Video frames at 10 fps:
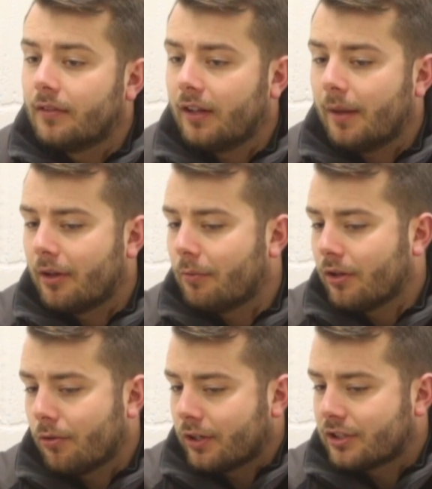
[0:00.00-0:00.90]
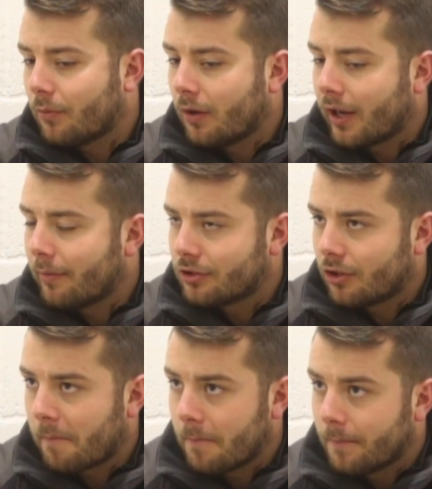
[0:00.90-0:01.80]
Yeah, but we always take one game at a
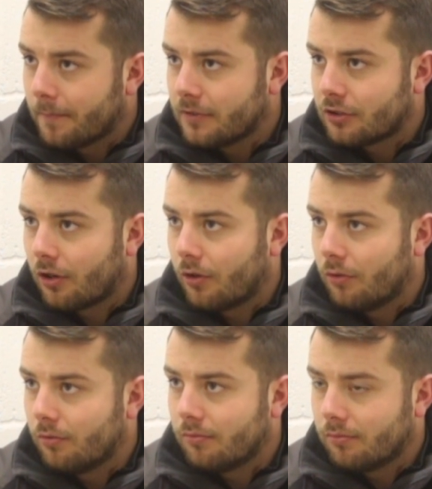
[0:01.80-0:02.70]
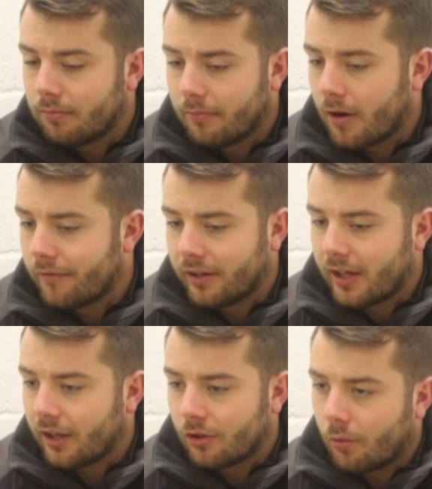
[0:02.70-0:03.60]
time. So rather than
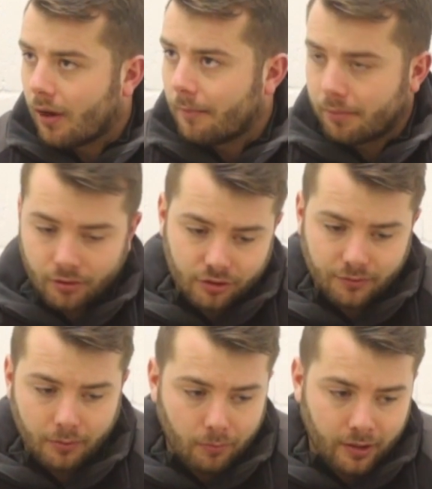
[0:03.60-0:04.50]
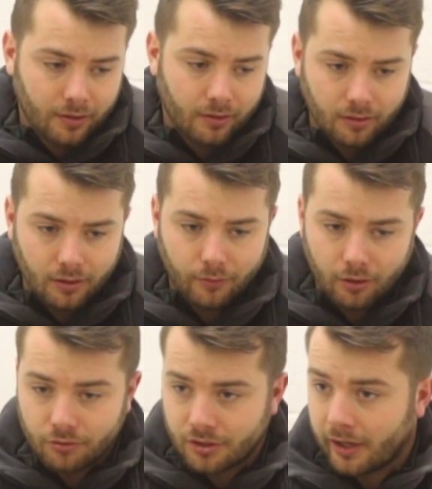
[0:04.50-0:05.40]
getting caught up, because if we
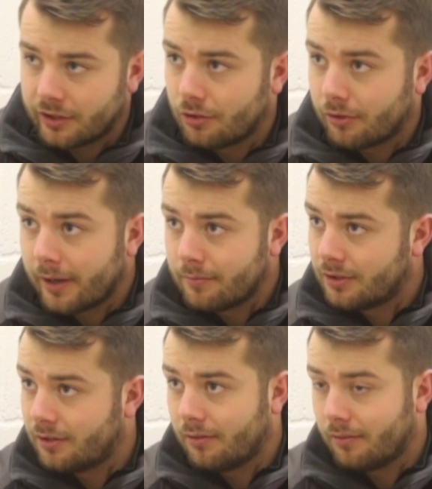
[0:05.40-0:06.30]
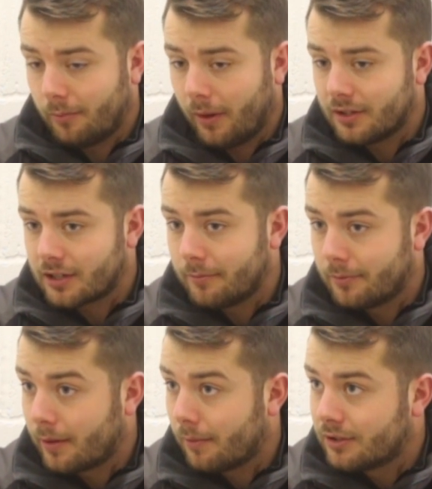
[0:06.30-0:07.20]
lose the next 2 games, then the Palace game
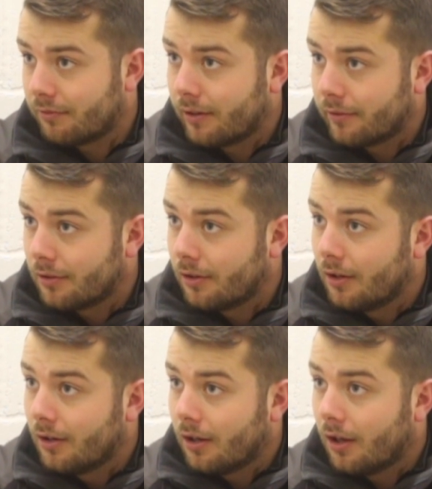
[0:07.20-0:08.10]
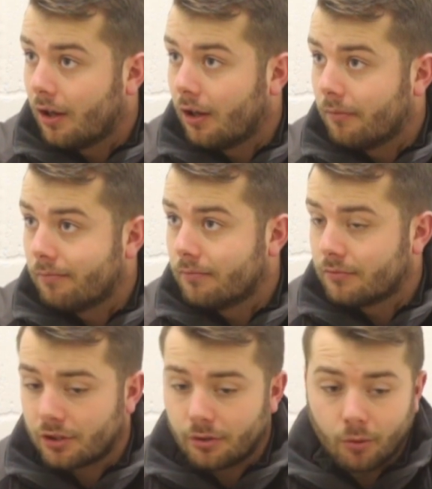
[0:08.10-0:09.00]
becomes irrelevant.
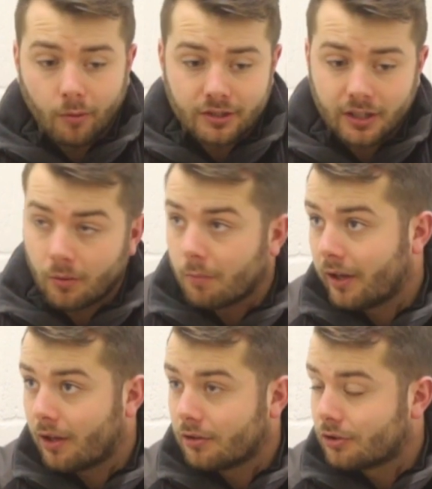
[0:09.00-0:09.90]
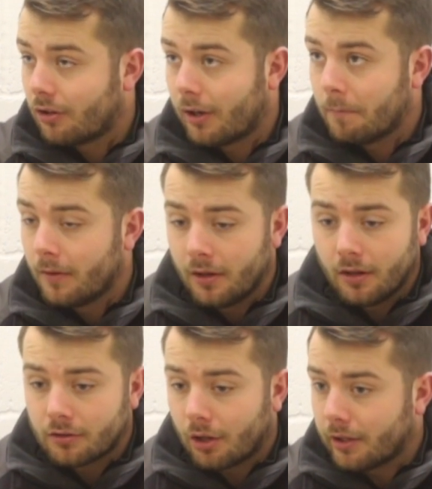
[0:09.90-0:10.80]
So you always take 1 week at a time.
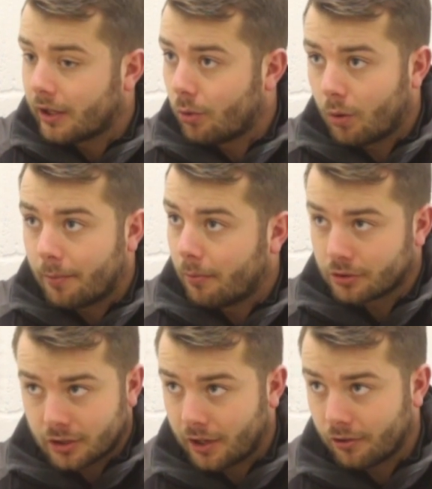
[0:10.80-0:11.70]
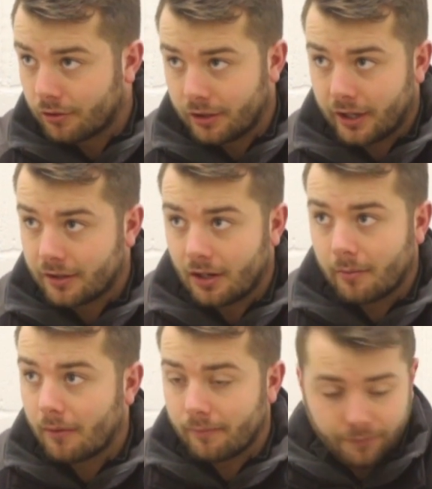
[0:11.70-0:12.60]
Don't get caught up on what's going on at the end of the
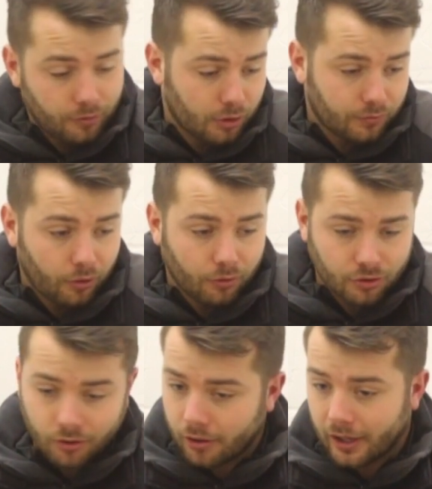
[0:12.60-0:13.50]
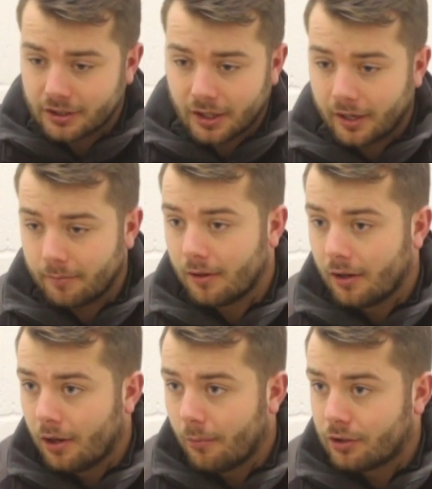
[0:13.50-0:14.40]
month. You just focus on our next game,
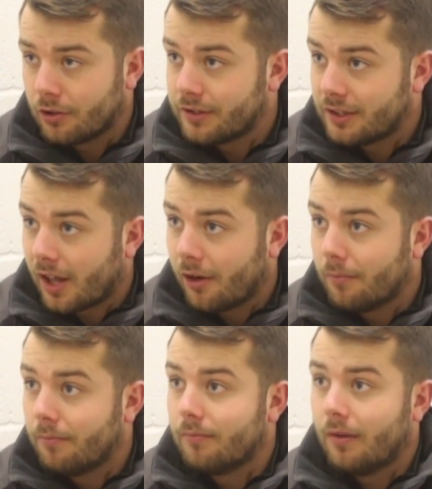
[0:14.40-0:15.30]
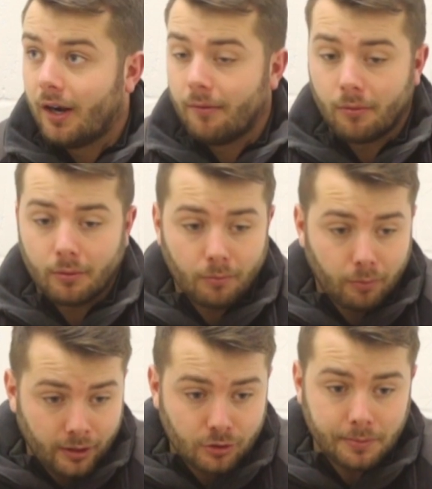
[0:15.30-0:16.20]
which is obviously Denham, and then
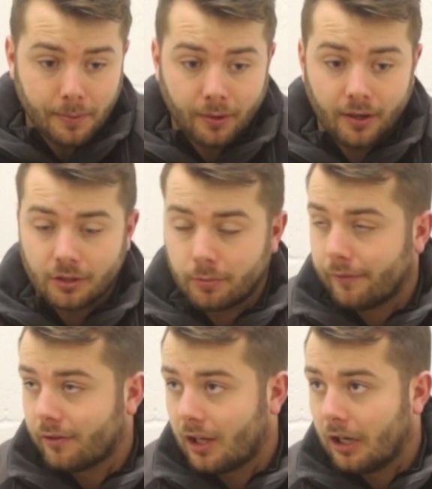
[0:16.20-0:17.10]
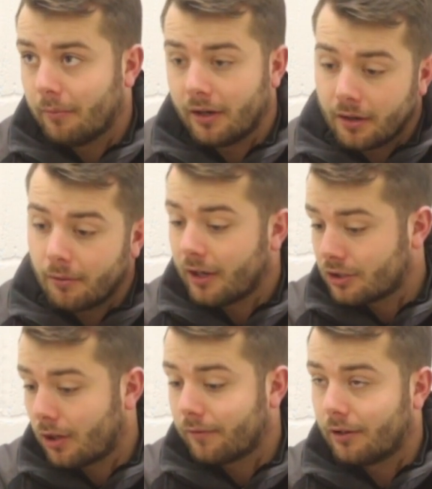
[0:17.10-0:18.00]
we'll actually prepare this week for Denham, and then the
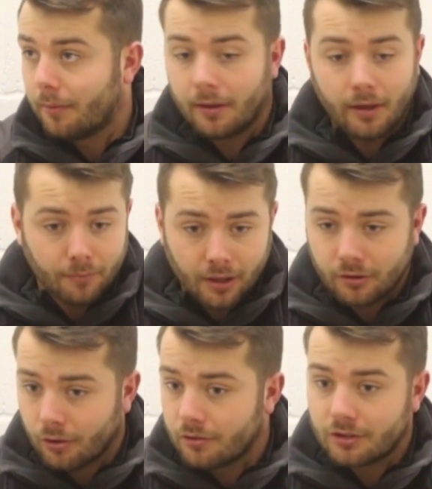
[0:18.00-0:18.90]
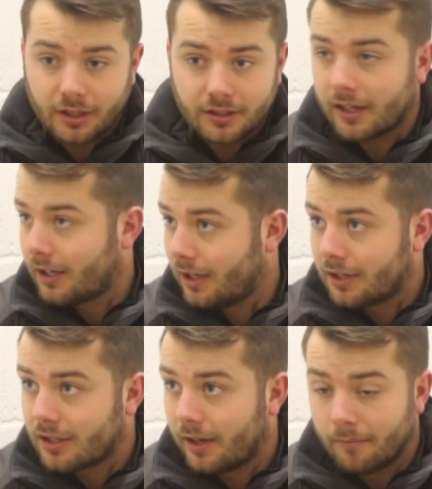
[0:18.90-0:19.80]
next after it'll be MK Dons, and exactly
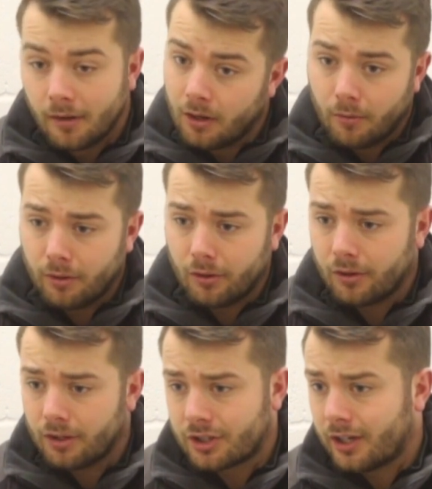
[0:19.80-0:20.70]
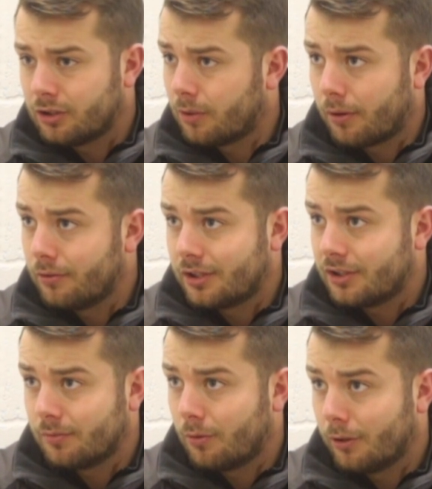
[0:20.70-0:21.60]
the same. We're not going to change our
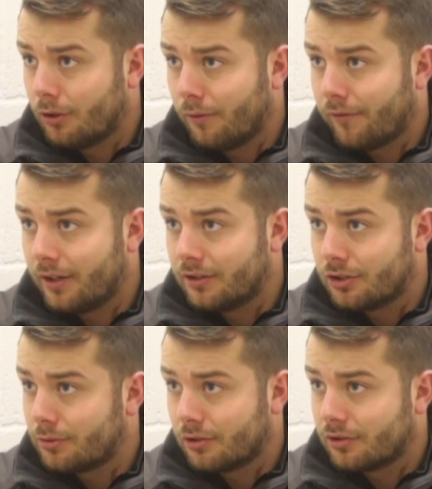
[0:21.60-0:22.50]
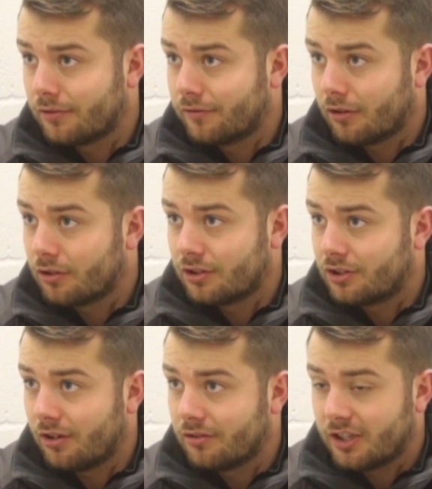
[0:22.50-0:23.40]
process and what we do things just because of
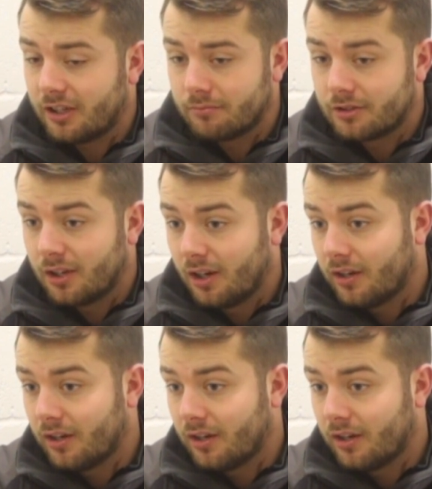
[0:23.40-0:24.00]
certain teams.